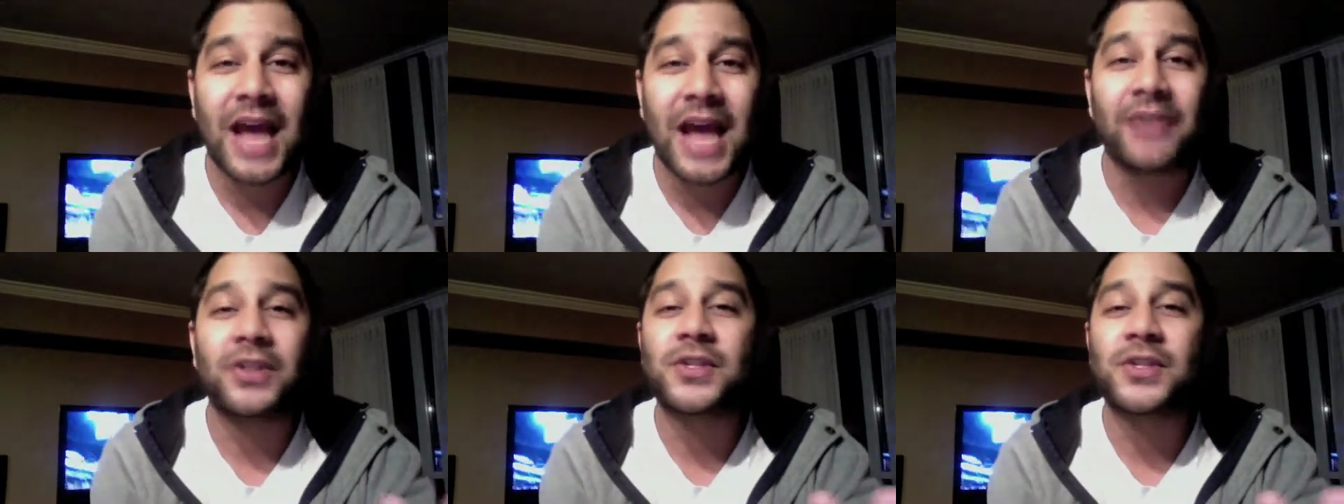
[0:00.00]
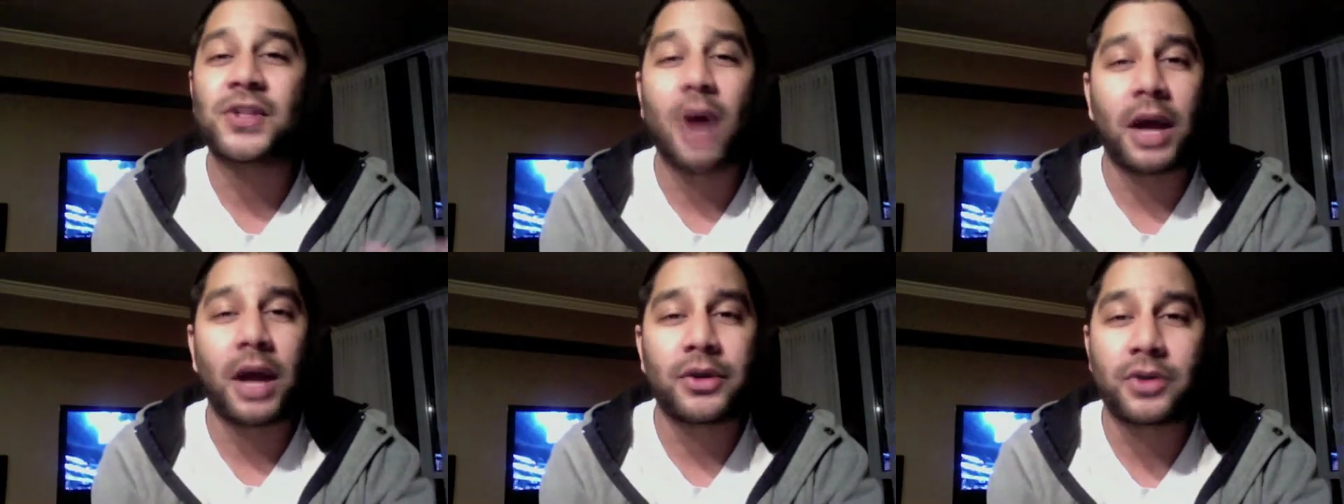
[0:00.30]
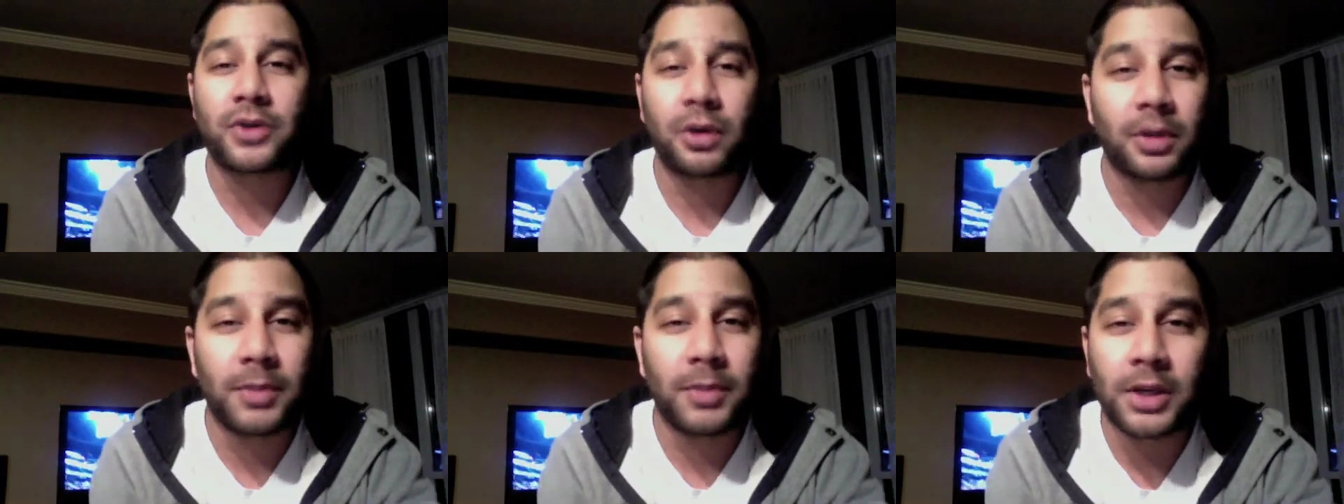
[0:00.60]
and the
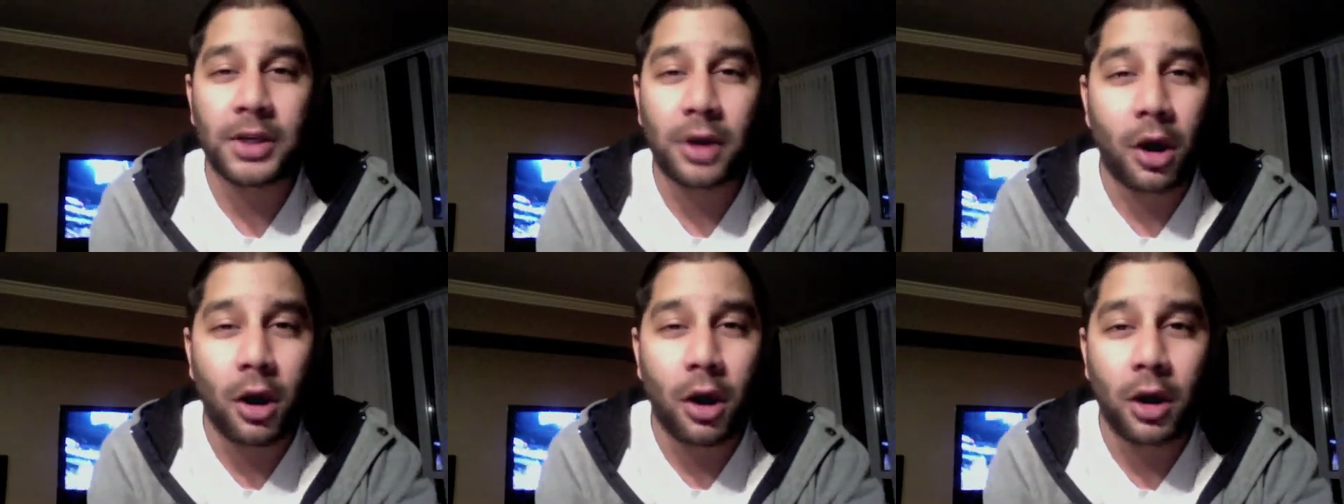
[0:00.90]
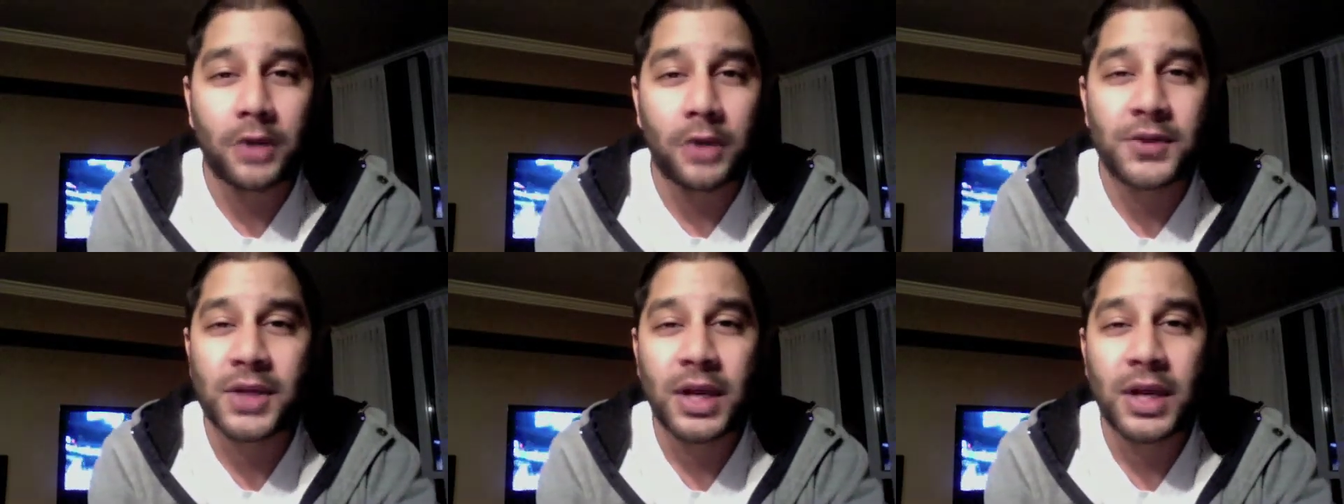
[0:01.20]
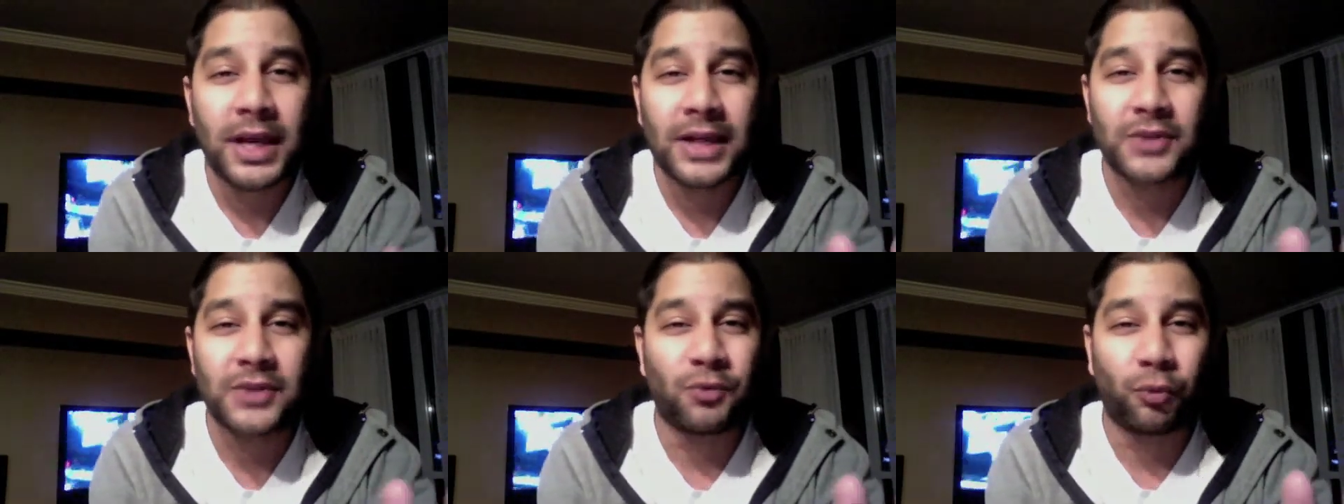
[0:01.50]
Scott Tournament of
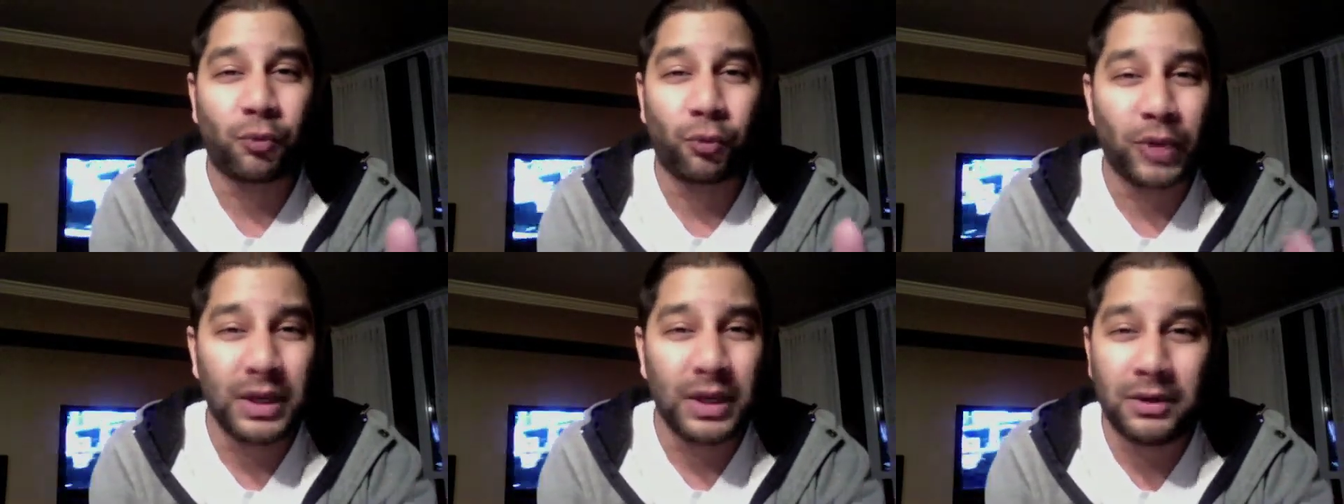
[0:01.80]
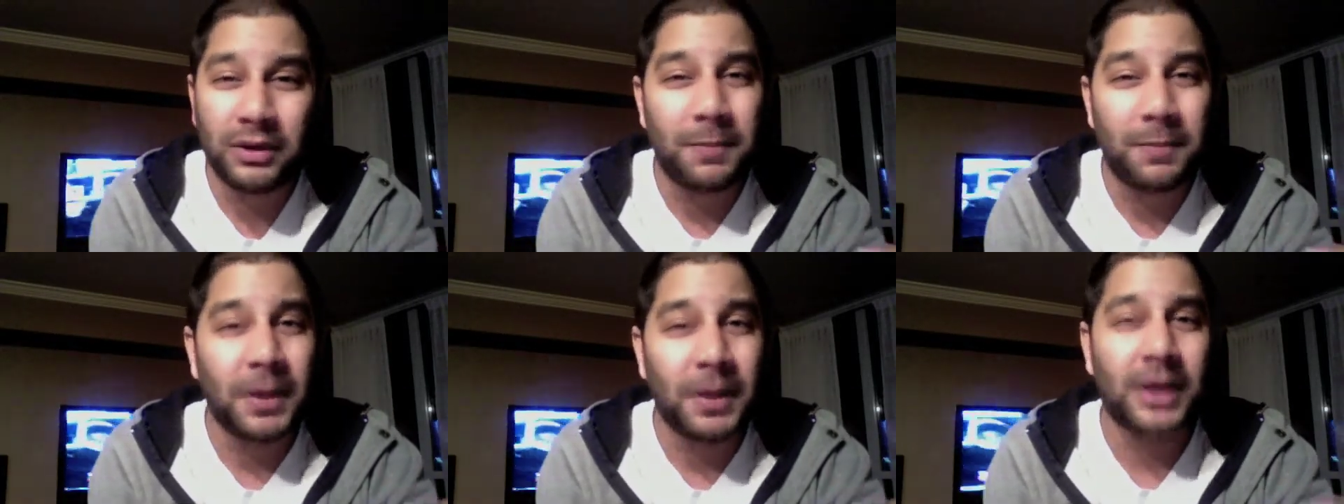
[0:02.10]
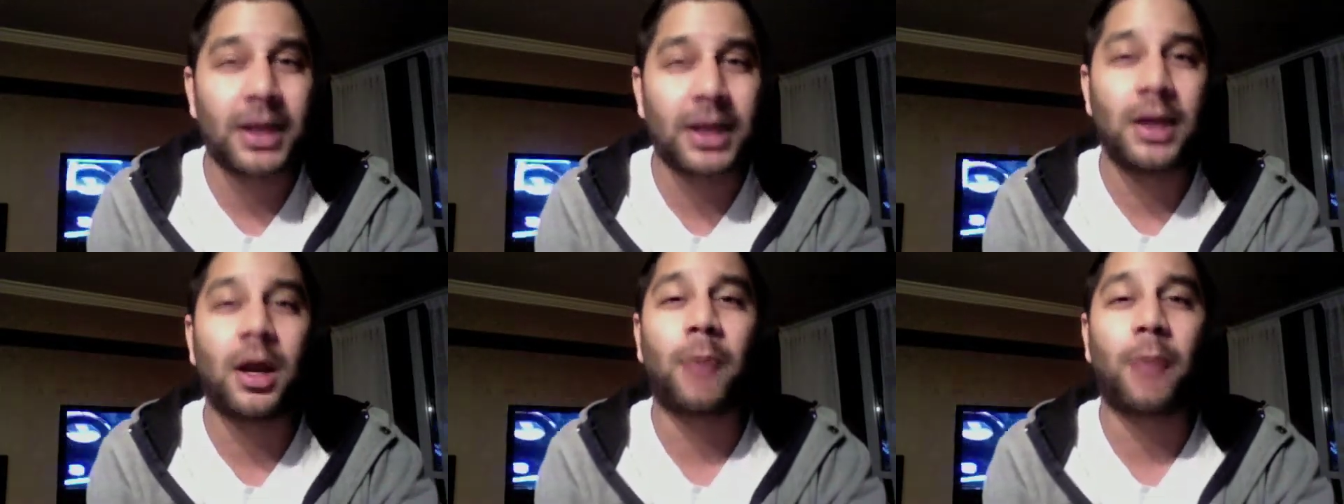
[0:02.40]
Hearts is really
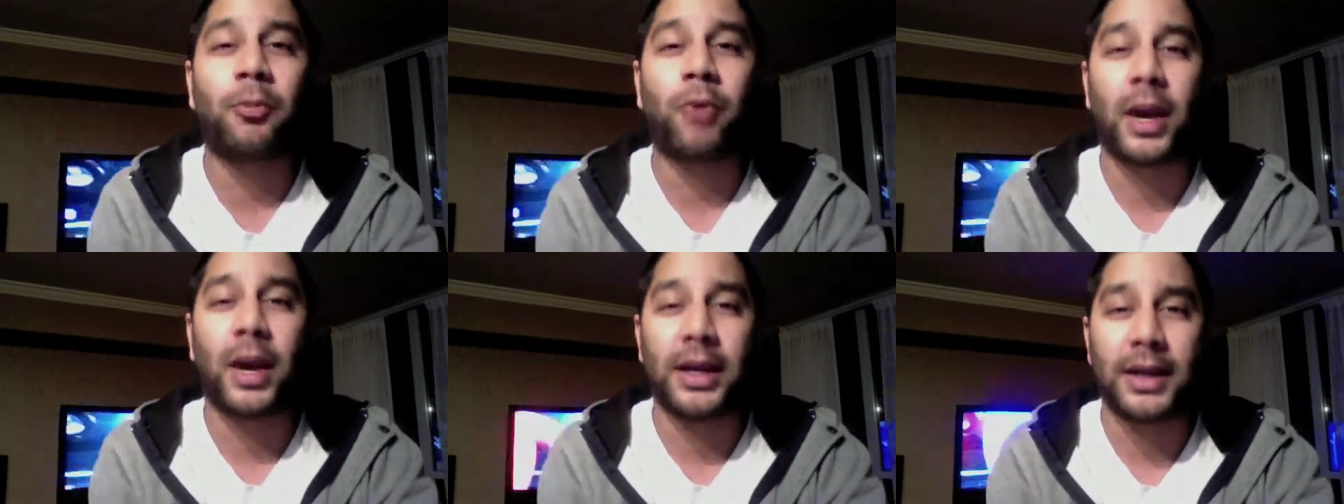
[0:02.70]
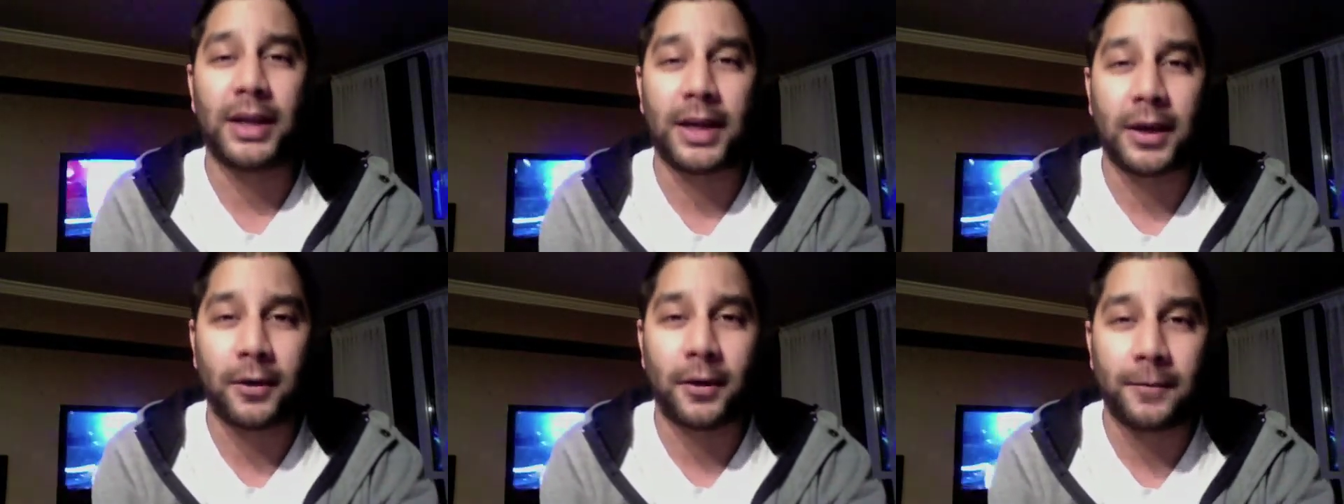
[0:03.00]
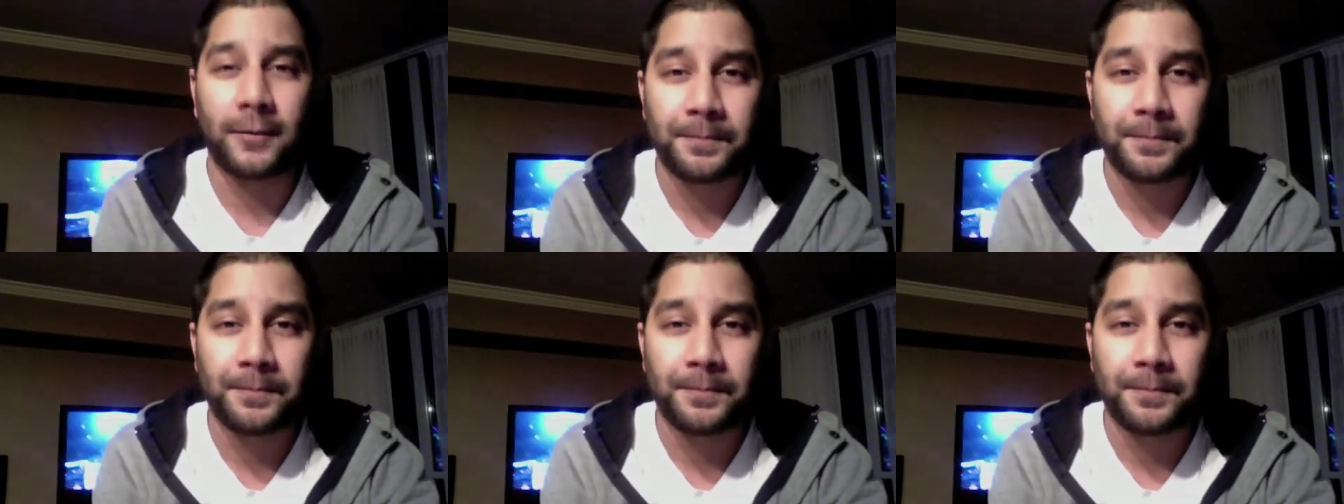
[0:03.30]
picking up right now.